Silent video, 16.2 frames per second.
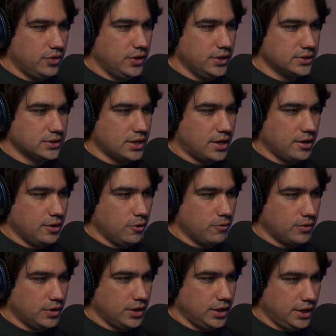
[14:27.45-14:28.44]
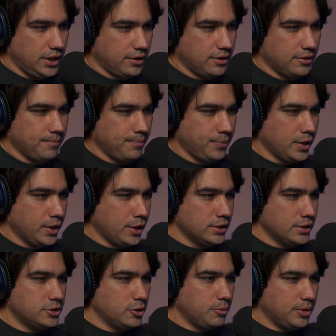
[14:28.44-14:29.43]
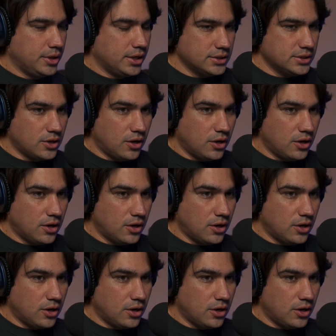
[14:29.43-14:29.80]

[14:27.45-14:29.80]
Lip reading: this guy over here. So because